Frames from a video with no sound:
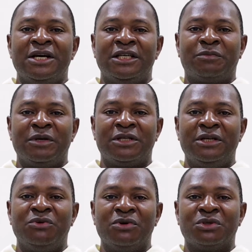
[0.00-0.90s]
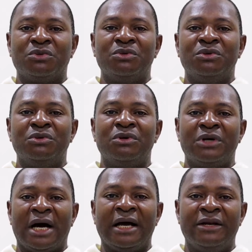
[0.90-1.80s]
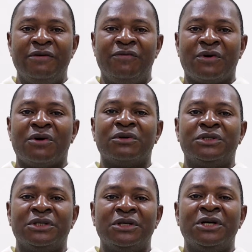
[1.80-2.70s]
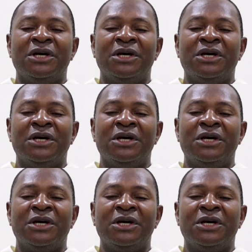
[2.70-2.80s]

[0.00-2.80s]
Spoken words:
especially those who are in difficulty.